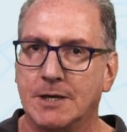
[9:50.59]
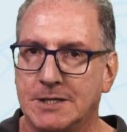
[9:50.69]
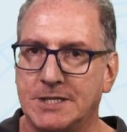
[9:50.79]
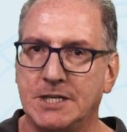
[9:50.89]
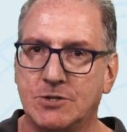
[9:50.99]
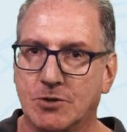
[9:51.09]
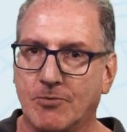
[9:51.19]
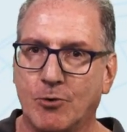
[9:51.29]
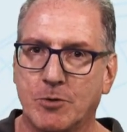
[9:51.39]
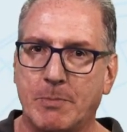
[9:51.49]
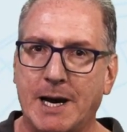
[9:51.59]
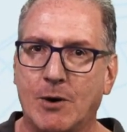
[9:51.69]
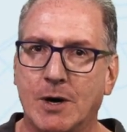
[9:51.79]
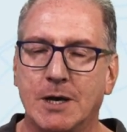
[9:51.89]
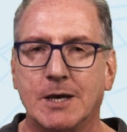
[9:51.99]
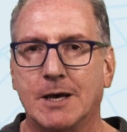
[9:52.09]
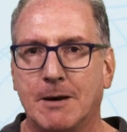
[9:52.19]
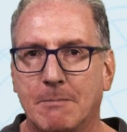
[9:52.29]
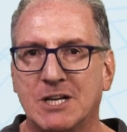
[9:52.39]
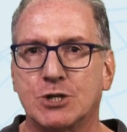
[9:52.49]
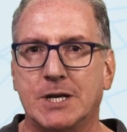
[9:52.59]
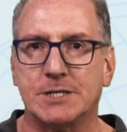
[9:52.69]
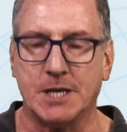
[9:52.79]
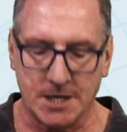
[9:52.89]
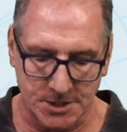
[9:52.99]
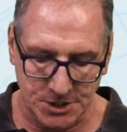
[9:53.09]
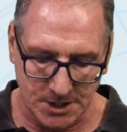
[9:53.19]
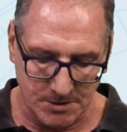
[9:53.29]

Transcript: T to the 4th power, much less energy